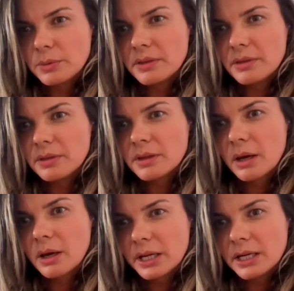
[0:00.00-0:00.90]
within the
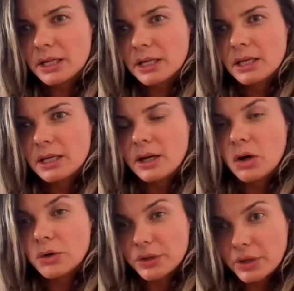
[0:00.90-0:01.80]
company
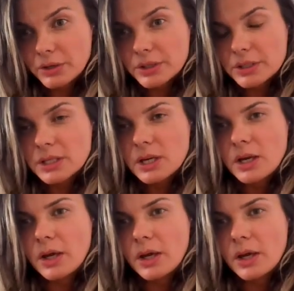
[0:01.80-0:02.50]
or not.